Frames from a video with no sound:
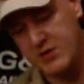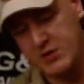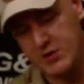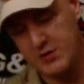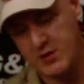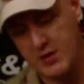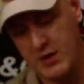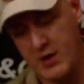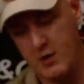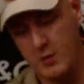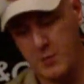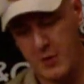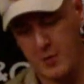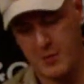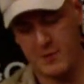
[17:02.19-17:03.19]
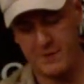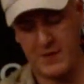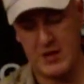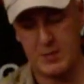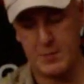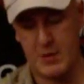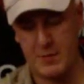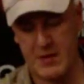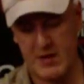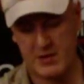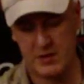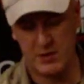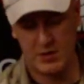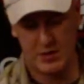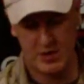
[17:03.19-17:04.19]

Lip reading: mentioned earlier, you pop off the butt pad